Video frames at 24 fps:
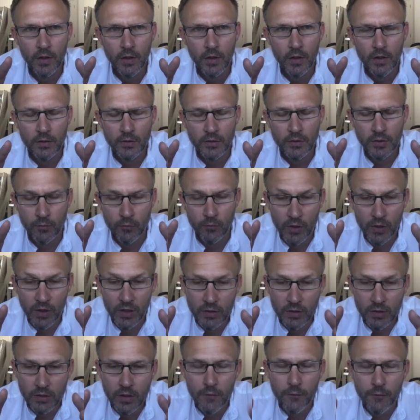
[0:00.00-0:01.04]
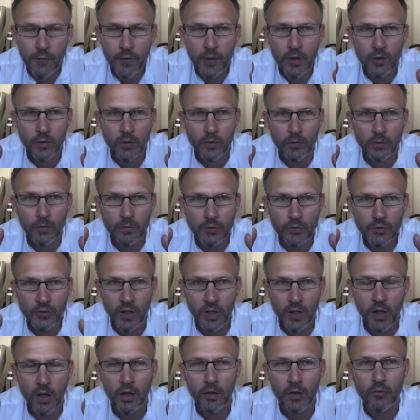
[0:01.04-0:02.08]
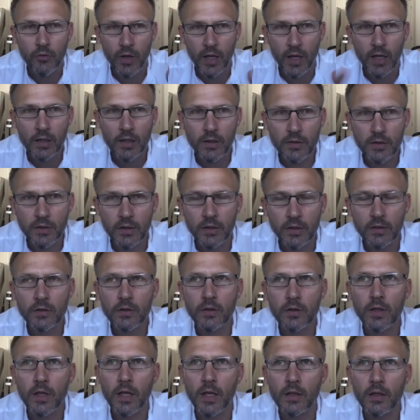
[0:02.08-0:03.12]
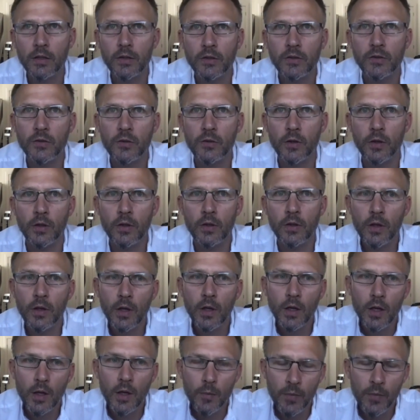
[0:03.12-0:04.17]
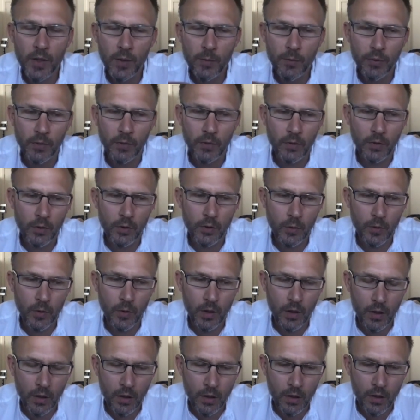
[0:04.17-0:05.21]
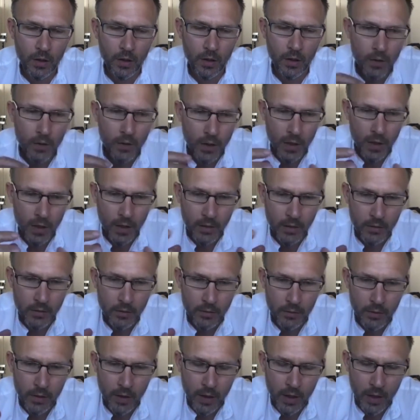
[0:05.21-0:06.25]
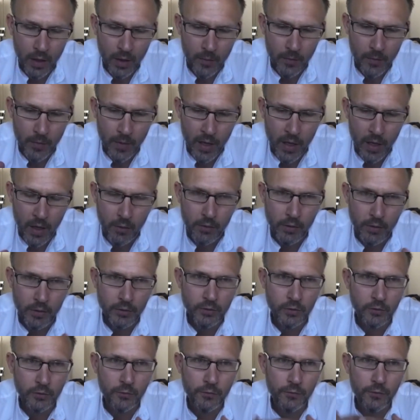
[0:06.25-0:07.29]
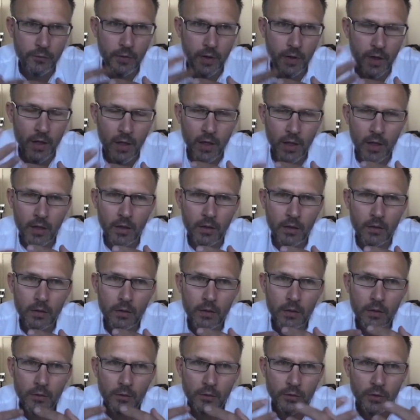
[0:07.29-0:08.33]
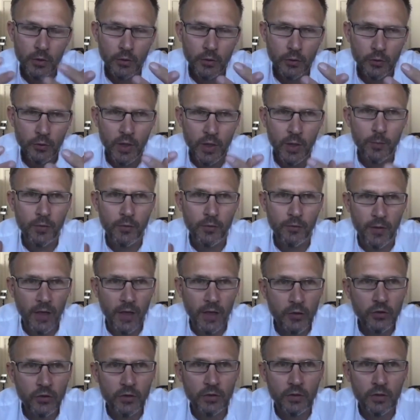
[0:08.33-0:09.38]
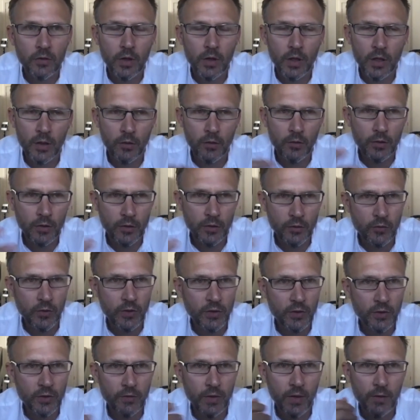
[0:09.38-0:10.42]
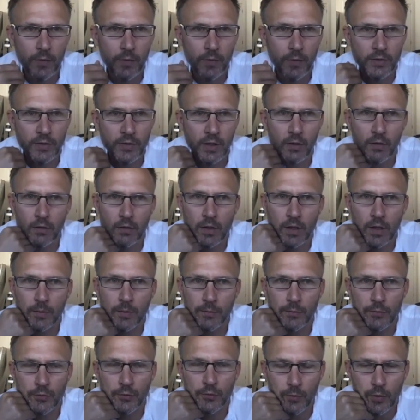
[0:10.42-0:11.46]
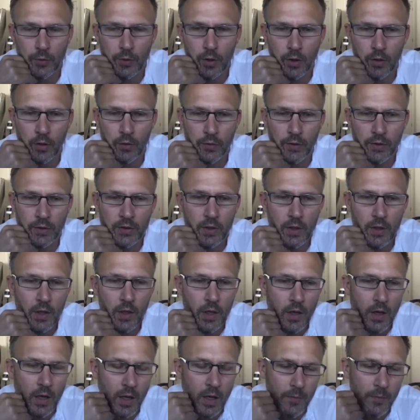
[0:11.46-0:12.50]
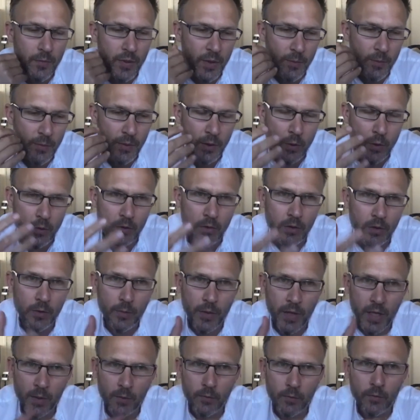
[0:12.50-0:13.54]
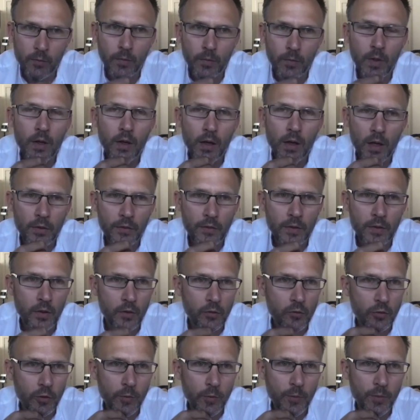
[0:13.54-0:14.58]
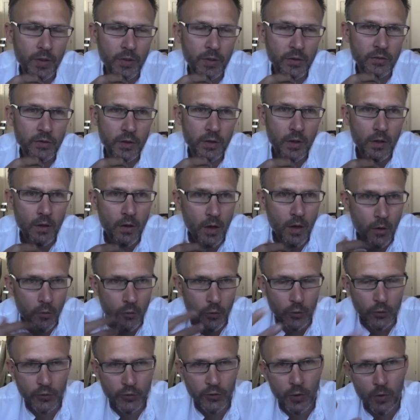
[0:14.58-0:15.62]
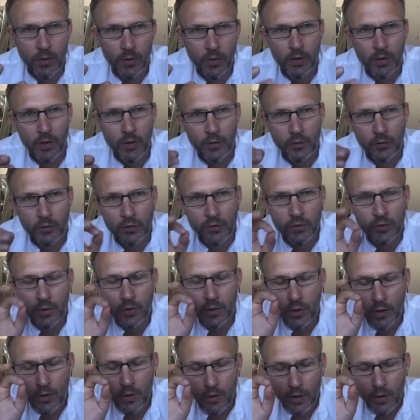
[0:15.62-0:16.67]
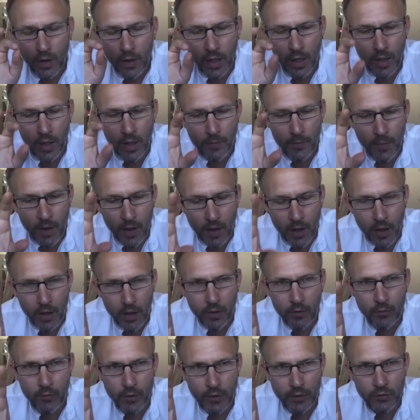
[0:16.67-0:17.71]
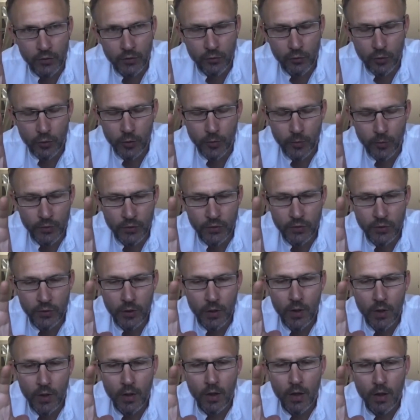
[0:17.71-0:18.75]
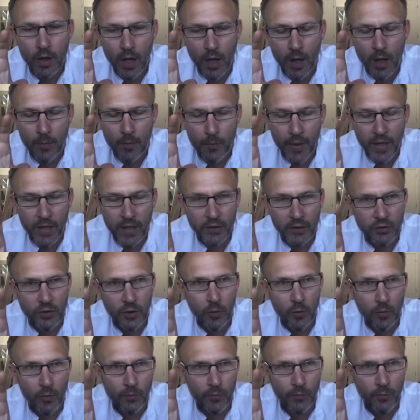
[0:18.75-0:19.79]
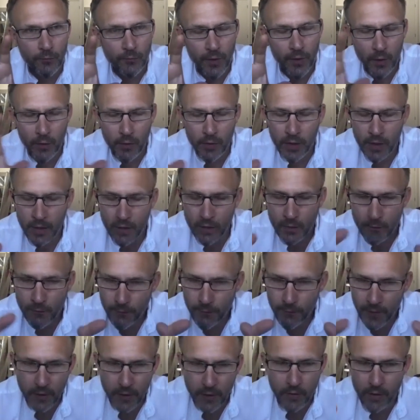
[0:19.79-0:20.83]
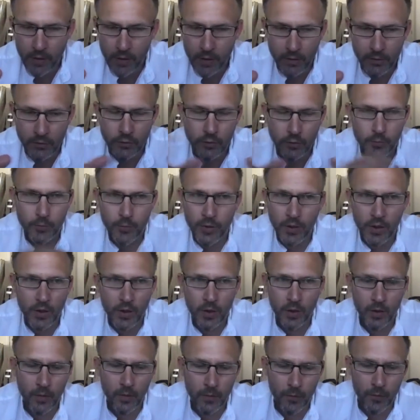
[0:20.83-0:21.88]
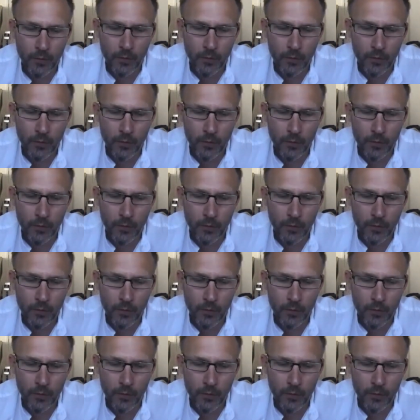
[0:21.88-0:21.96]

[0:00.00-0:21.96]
some really difficult, stark realities. And that is that people who are in areas of higher social deprivation are at increased risk of adverse outcomes from COVID. And people who are in the BAME ethnic groupings are also in those higher risk groups based on very, very superb